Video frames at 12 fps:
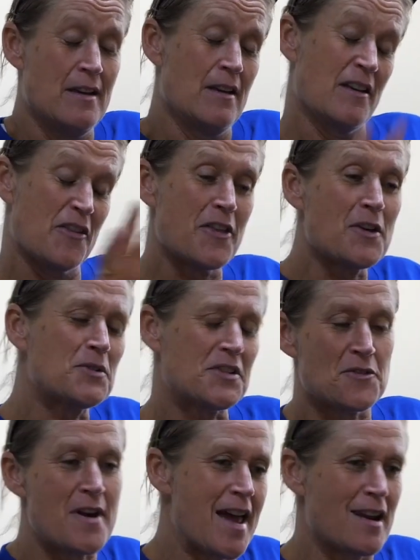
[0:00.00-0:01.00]
And those
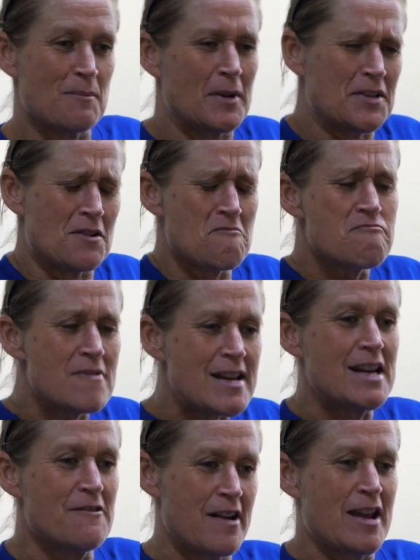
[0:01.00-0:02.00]
three elements are
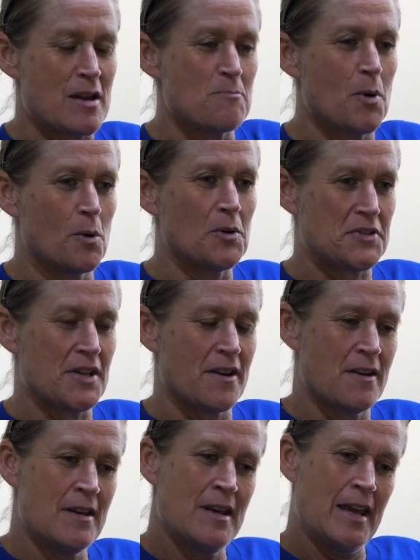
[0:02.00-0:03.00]
really, really
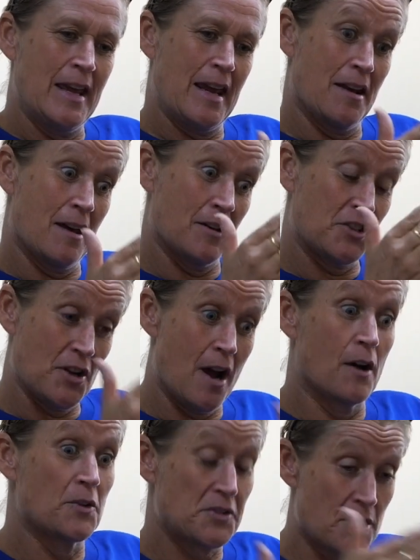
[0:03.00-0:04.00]
important in a
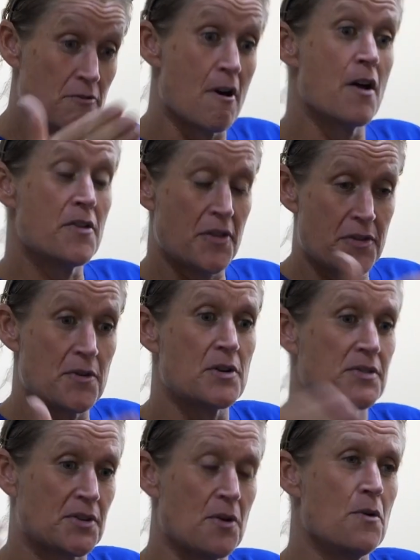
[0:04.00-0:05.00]
child's growth through
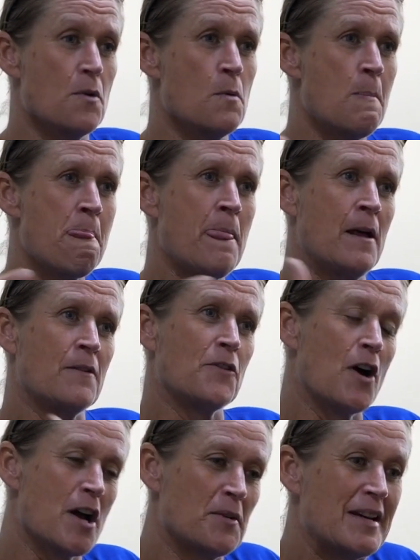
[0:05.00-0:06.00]
school,
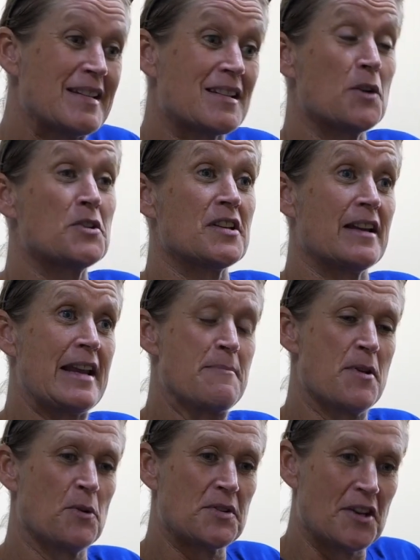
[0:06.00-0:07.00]
not only socially, but
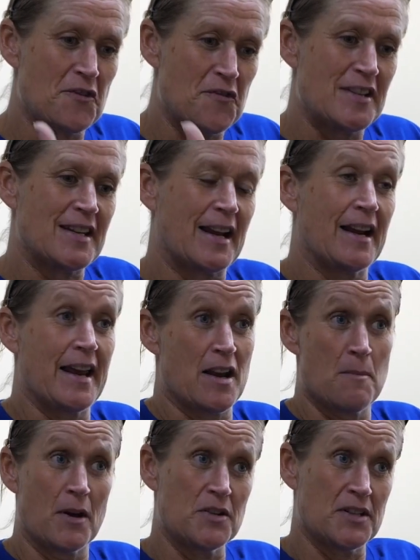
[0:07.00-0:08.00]
also physically and
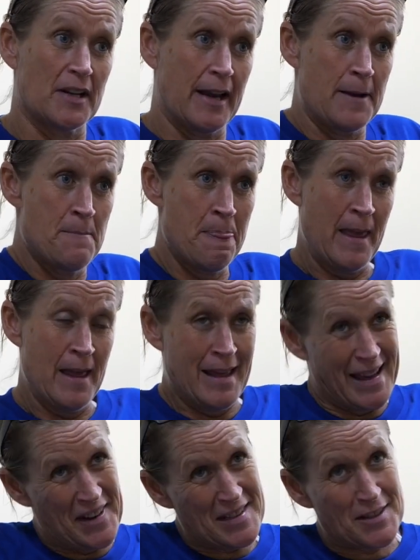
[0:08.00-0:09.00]
emotionally.
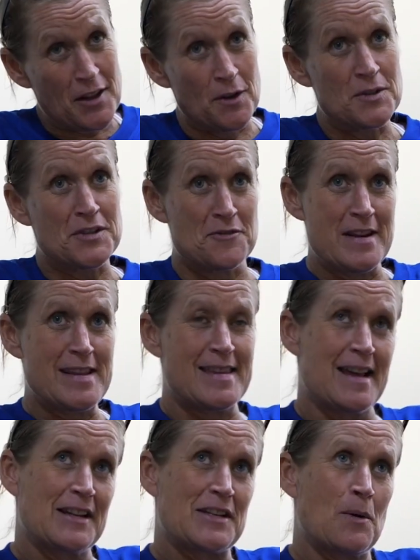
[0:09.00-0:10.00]
And it's those three
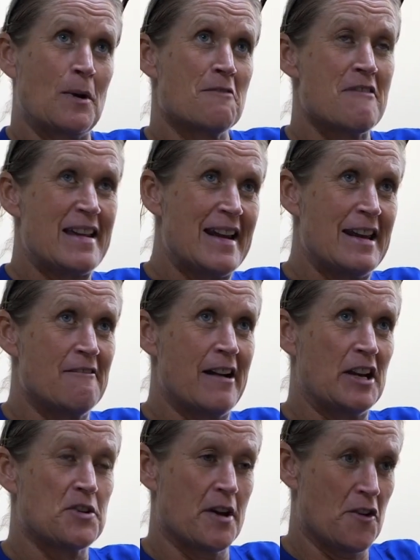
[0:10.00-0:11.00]
things that we're really, really
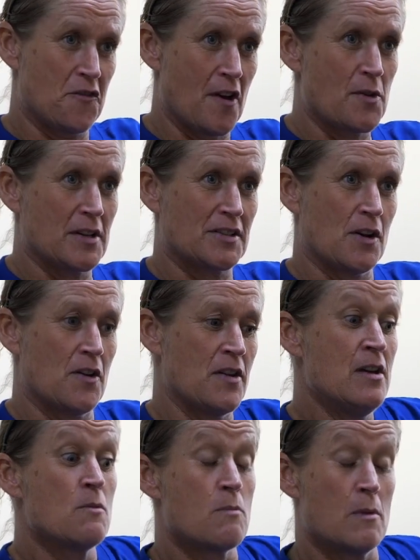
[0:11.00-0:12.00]
trying to focus on
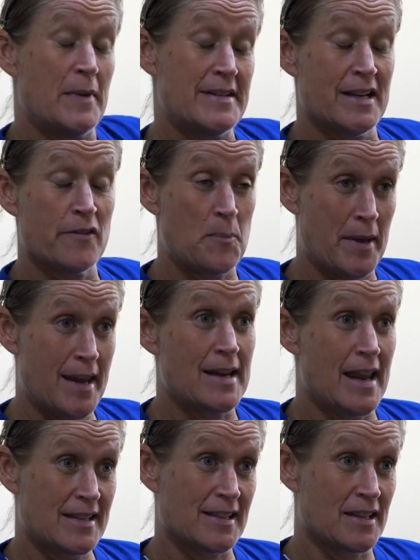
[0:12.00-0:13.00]
when we deliver PE
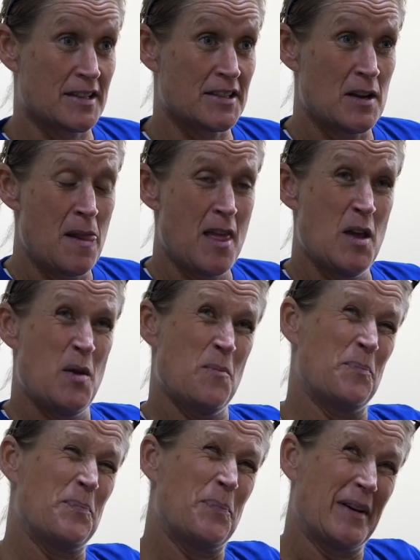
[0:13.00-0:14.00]
lessons.
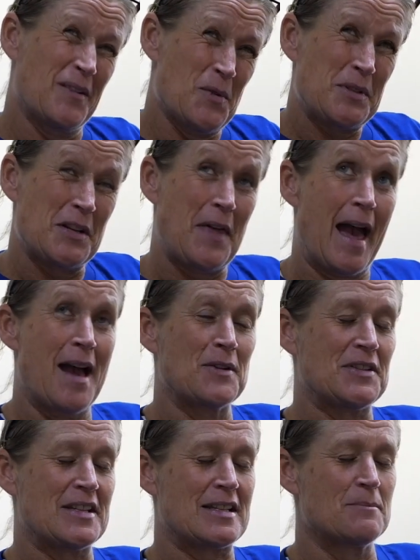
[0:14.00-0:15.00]
But also the house
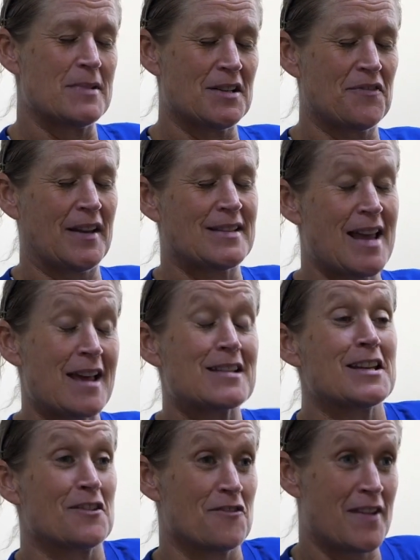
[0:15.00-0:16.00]
system is a
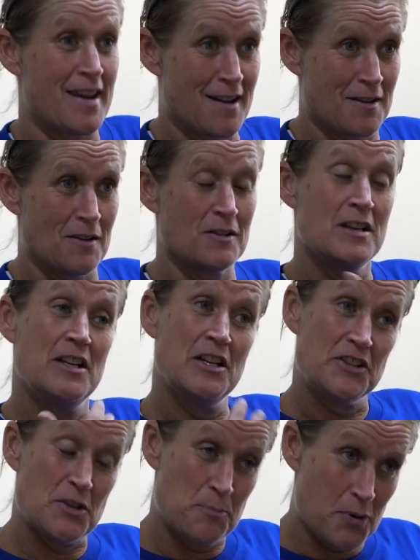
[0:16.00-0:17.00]
fantastic vehicle
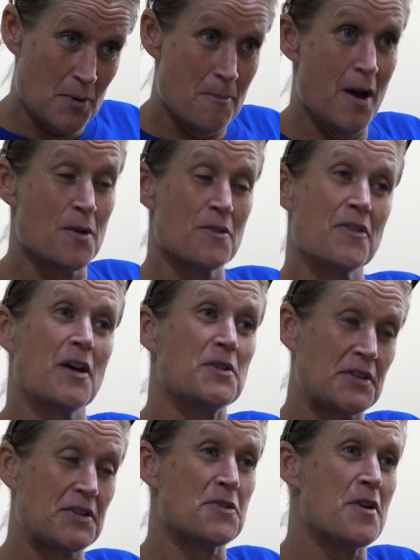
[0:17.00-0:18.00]
to promote those
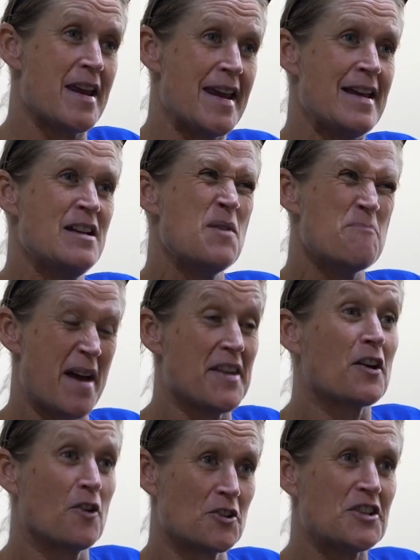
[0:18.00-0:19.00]
three
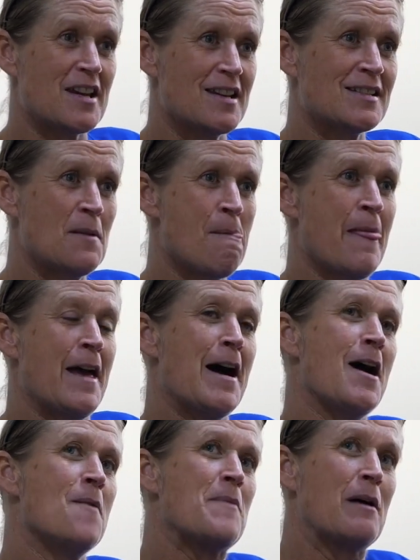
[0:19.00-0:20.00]
pedagogies.
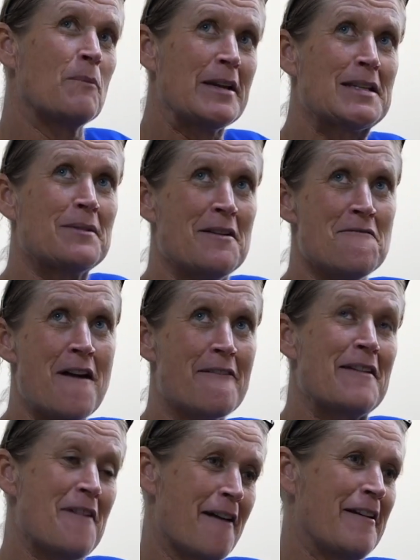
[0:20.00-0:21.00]
And we do it very,
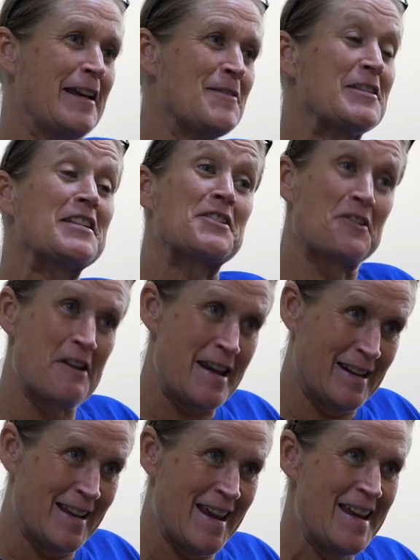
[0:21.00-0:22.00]
very
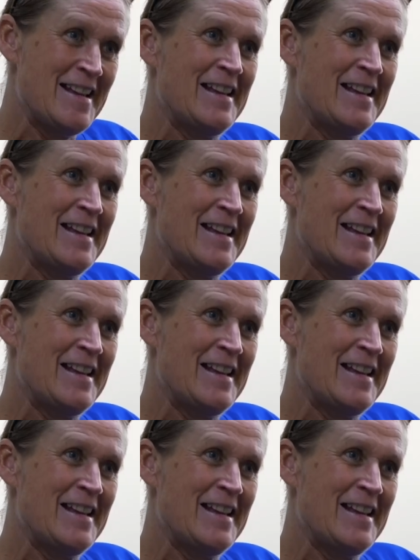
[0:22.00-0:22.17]
discreetly.